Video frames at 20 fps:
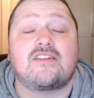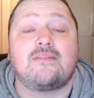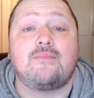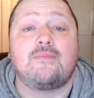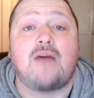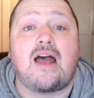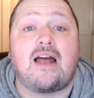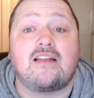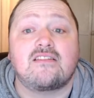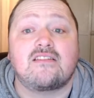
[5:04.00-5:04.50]

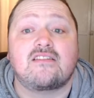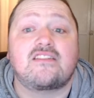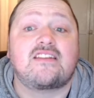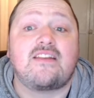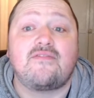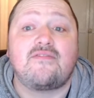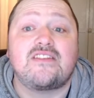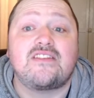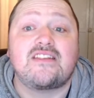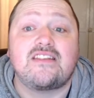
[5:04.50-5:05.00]
at
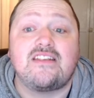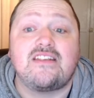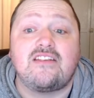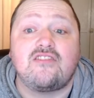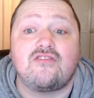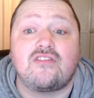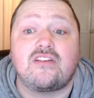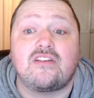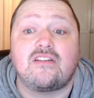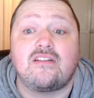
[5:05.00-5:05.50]

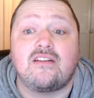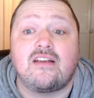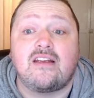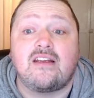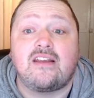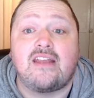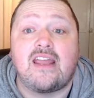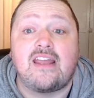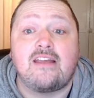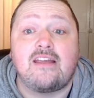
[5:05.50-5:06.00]
seventeen
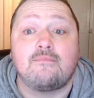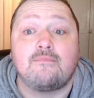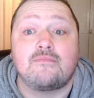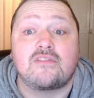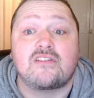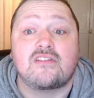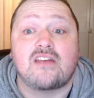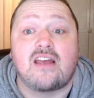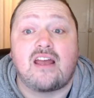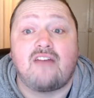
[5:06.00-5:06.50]

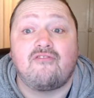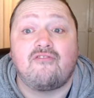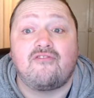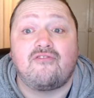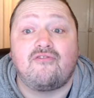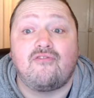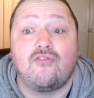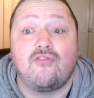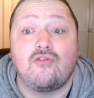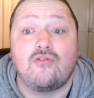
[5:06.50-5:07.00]
games and
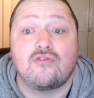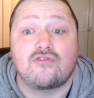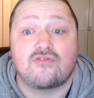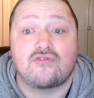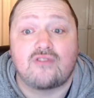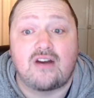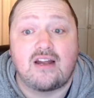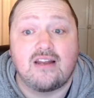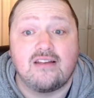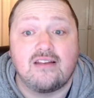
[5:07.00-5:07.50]
four
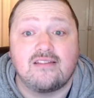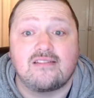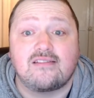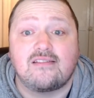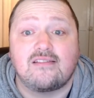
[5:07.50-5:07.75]
tries.